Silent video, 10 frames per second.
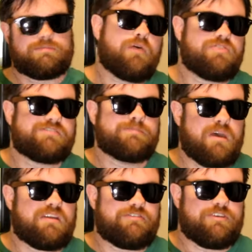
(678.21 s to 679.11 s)
how this
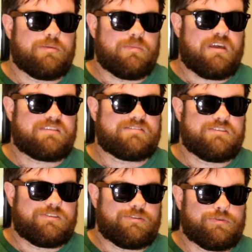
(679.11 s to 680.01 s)
metafilm likes to
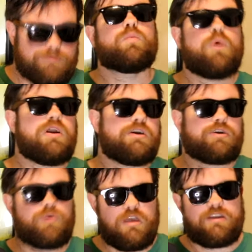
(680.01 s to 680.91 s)
do, where a
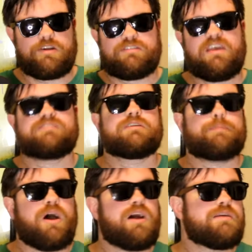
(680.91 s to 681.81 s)
Quaker takes it
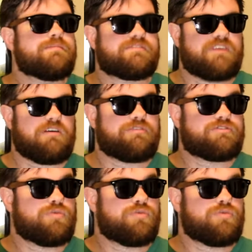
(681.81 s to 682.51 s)
upon himself